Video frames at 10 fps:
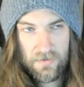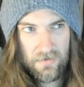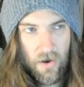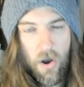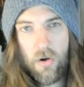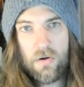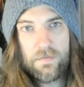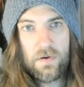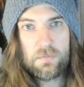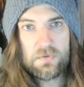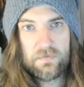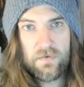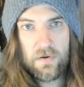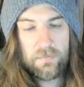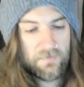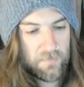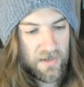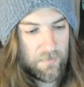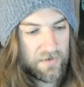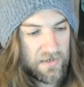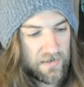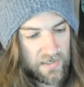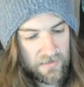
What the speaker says: horror films from a company in